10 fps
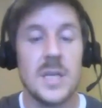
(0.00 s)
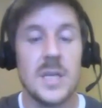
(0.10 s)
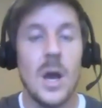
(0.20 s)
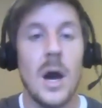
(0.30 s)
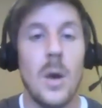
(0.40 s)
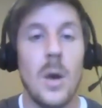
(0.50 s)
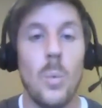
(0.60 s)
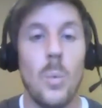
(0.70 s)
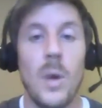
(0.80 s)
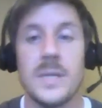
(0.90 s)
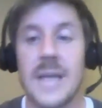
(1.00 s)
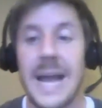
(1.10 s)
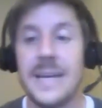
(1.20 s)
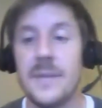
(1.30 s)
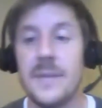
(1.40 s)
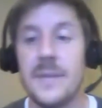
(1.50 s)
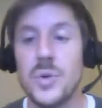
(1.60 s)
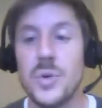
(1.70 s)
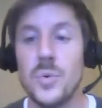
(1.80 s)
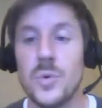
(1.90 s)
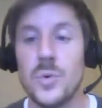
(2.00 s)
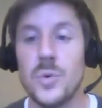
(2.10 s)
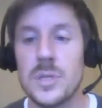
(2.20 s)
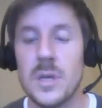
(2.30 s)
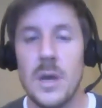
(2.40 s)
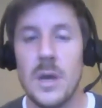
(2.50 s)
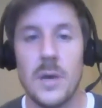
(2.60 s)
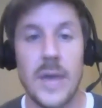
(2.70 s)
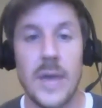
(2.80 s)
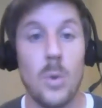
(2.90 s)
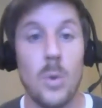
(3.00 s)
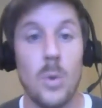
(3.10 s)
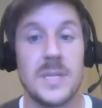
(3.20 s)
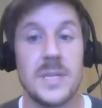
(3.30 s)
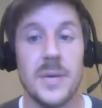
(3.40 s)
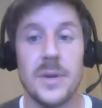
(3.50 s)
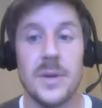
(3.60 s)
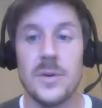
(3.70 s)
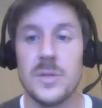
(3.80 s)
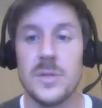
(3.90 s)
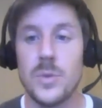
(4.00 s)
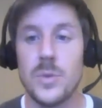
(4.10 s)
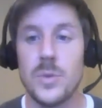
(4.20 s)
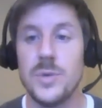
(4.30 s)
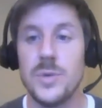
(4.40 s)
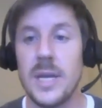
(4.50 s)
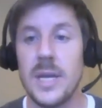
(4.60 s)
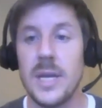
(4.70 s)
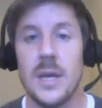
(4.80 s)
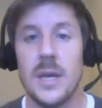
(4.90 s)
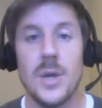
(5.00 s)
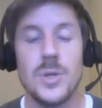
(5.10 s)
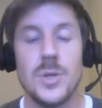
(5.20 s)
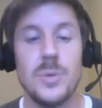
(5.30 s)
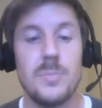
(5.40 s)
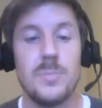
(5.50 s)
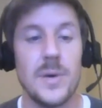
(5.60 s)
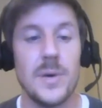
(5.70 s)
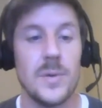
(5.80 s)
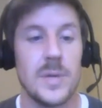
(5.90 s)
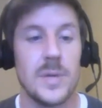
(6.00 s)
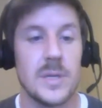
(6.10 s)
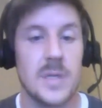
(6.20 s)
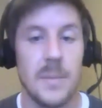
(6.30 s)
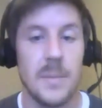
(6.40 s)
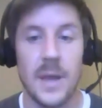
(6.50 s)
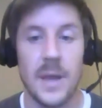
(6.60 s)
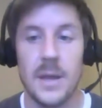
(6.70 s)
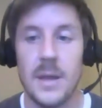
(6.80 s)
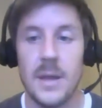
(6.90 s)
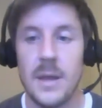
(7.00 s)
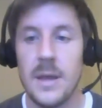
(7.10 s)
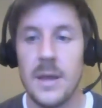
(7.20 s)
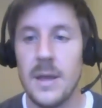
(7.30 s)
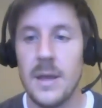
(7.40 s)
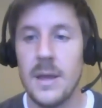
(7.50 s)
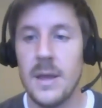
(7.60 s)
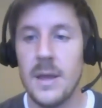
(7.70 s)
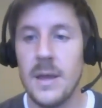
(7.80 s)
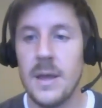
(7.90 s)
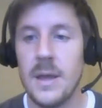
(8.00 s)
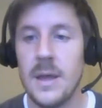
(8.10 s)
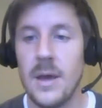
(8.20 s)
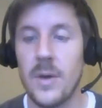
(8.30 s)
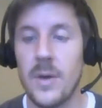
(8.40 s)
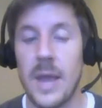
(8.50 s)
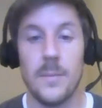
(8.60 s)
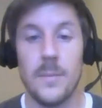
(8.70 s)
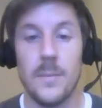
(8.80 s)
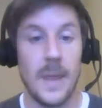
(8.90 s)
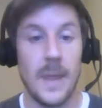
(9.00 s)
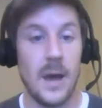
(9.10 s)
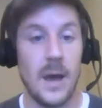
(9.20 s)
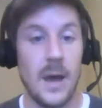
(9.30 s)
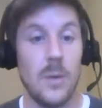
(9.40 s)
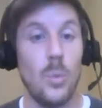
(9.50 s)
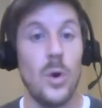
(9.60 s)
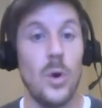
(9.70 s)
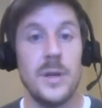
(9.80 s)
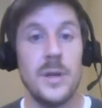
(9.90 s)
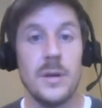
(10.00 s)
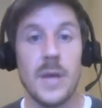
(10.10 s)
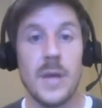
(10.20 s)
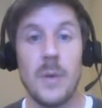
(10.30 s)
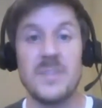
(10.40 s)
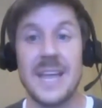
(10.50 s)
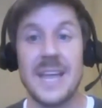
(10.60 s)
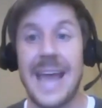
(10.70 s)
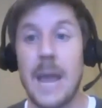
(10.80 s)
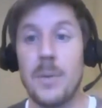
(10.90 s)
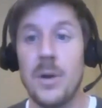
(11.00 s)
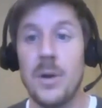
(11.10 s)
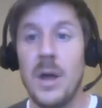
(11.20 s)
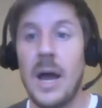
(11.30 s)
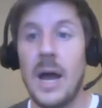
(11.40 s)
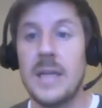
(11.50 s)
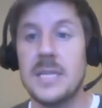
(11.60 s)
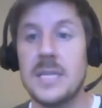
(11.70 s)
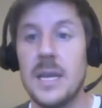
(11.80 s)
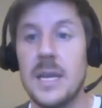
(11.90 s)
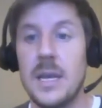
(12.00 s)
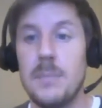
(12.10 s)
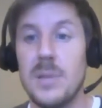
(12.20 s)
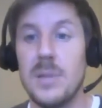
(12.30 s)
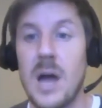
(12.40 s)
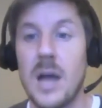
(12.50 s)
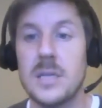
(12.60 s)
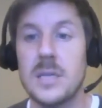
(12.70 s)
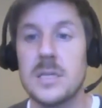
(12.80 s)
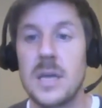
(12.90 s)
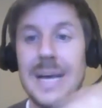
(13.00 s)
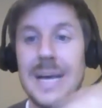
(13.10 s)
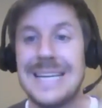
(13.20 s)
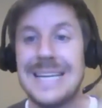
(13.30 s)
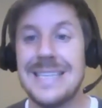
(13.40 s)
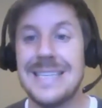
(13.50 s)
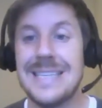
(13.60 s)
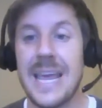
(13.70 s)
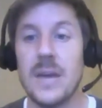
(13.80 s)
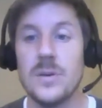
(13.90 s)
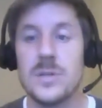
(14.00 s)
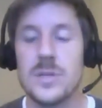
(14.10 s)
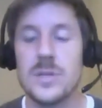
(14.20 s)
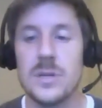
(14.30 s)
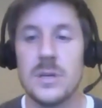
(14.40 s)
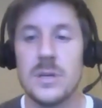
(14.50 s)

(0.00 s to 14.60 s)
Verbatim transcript: is, uh, what kind of tools, okay, or materials would you need to build something? Wood. Okay, uh, wood. Okay, we've said hammer. Iron. I see blocks, nails.